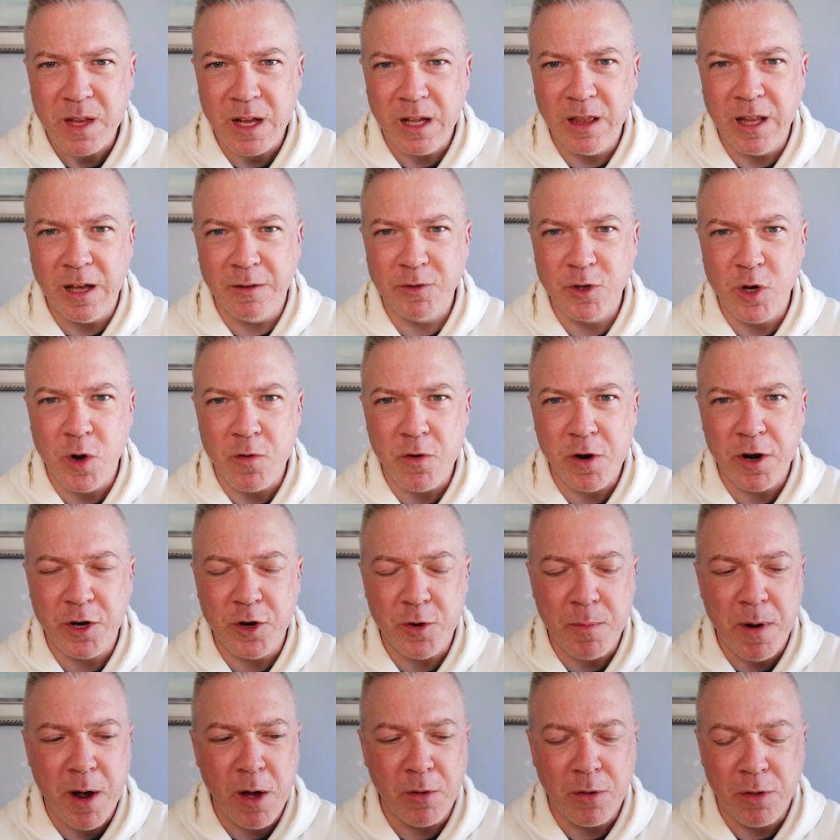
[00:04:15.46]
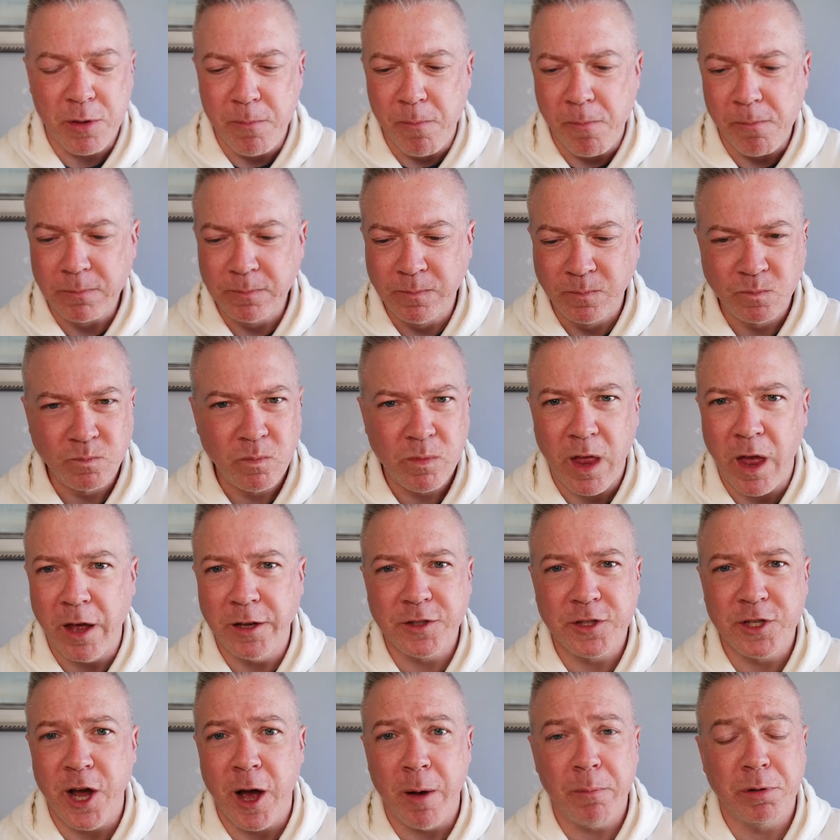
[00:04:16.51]
left over in your mouth. That
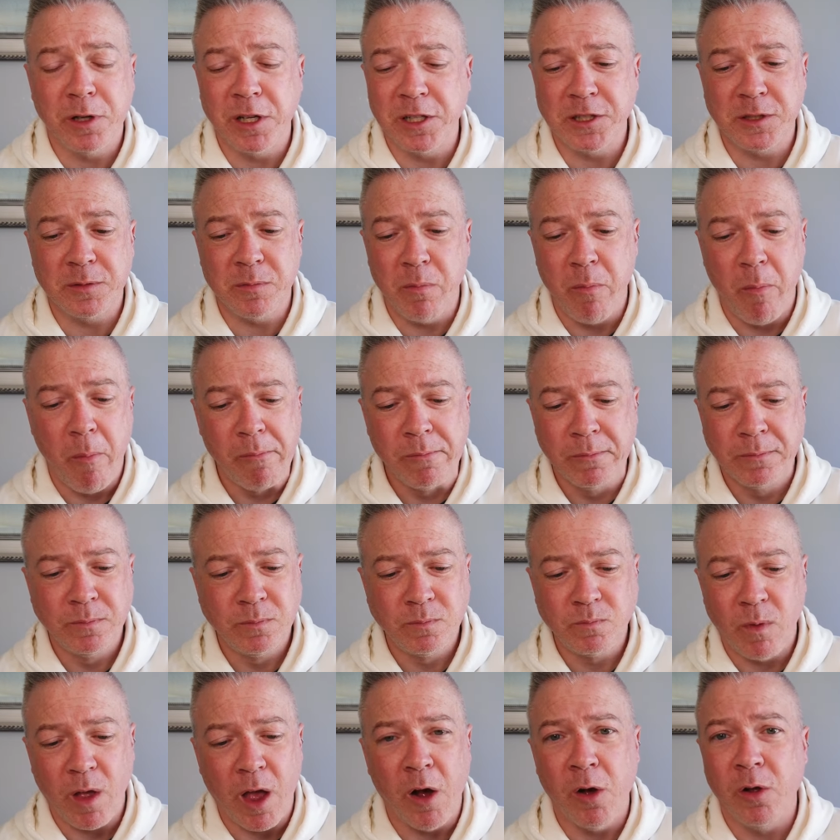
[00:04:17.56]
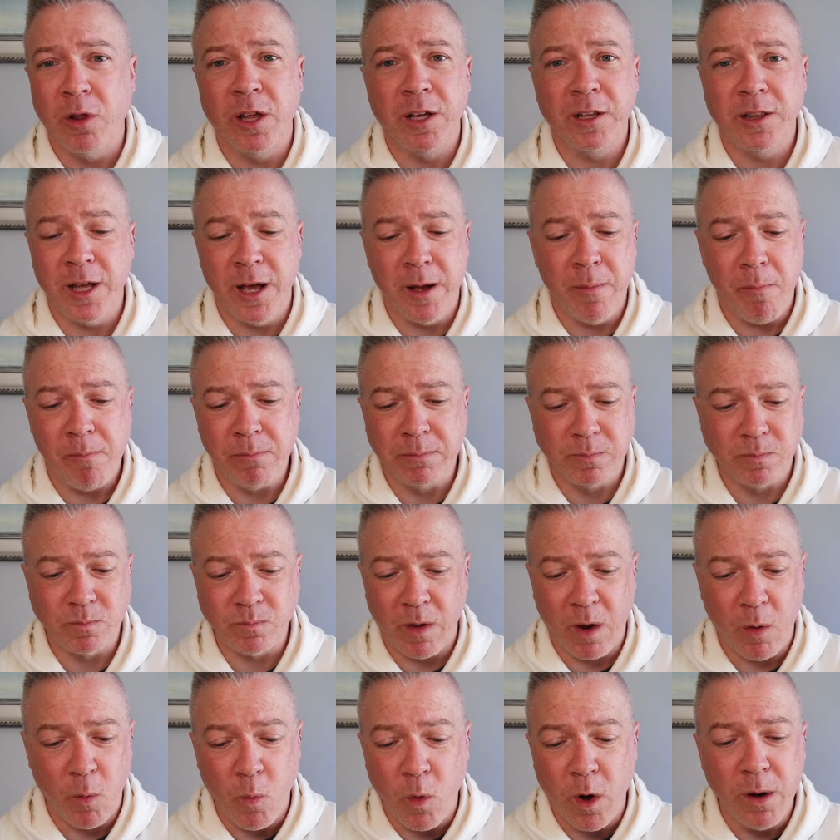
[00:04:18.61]
is not pleasant. I don't like that
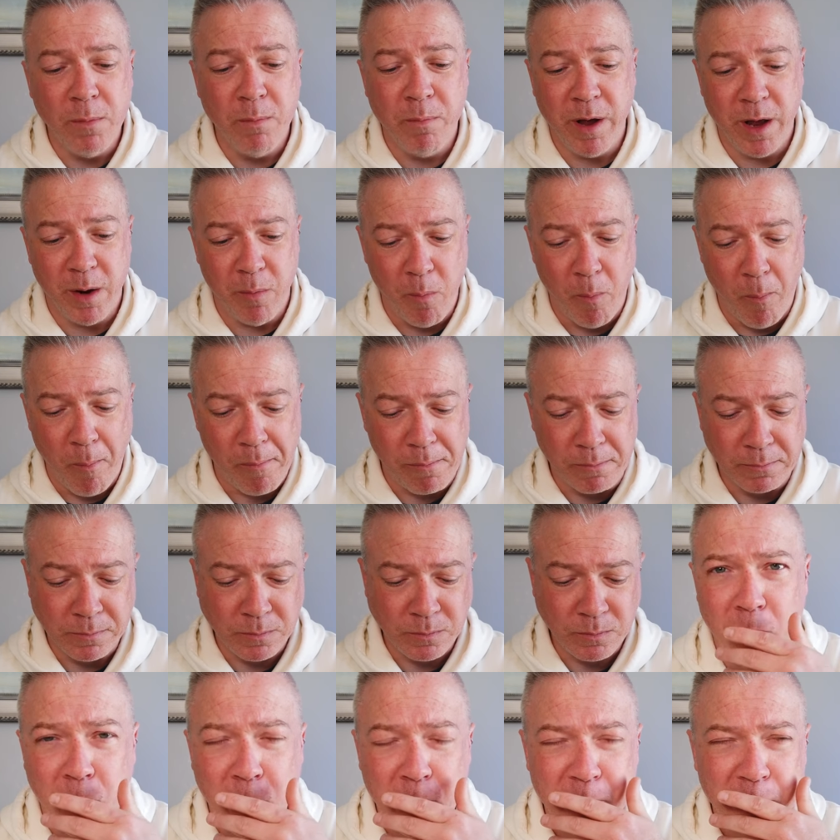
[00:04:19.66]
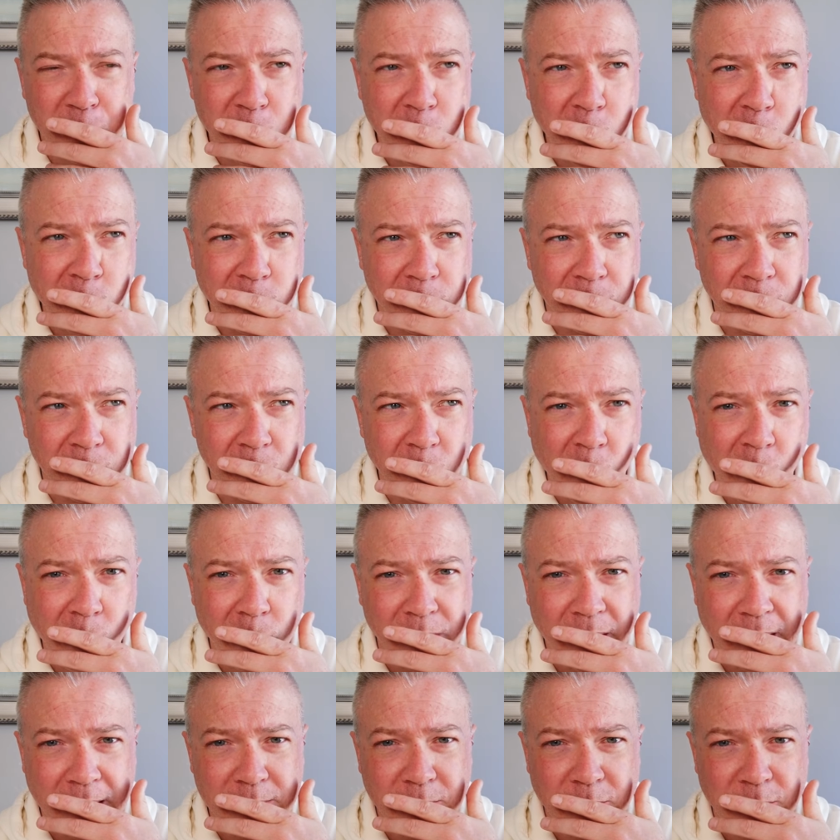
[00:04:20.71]
one bit.
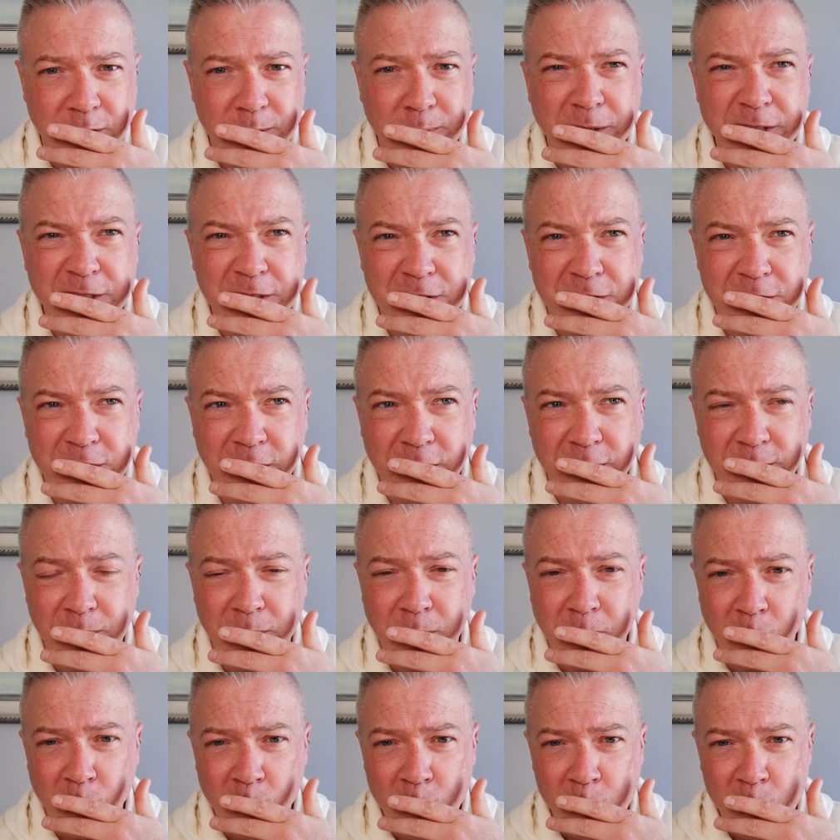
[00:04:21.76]
There's a piece of skin